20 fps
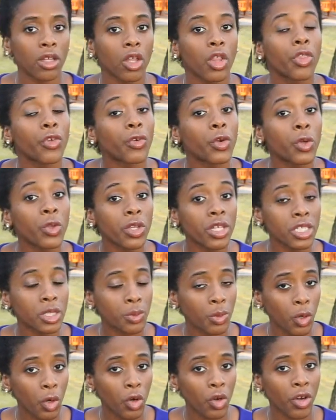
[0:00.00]
Through this
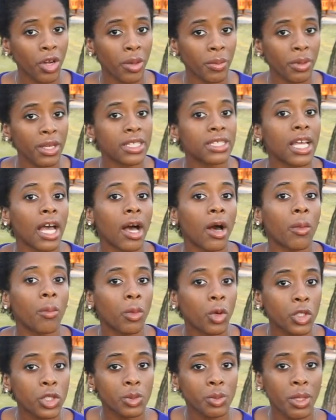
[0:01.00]
program is how
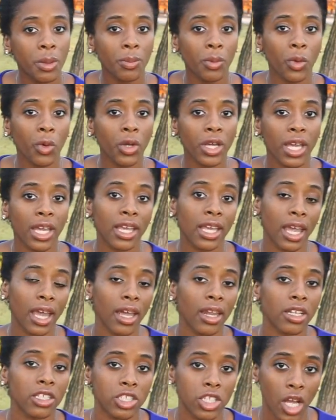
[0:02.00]
most people can
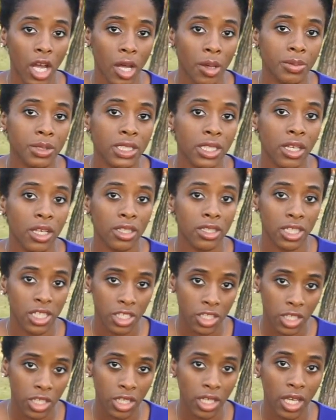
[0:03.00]
get jobs
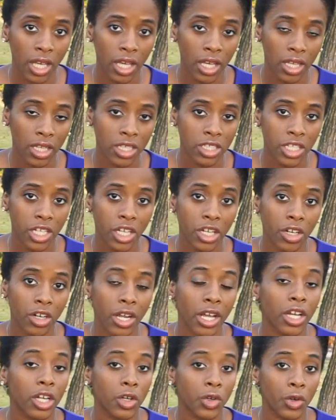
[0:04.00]
teaching English here
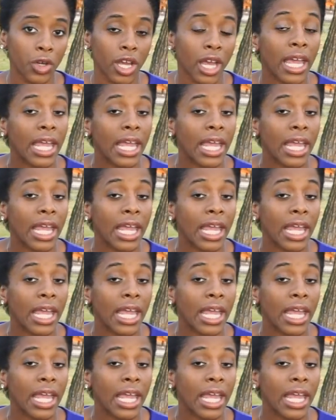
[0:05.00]
in Korea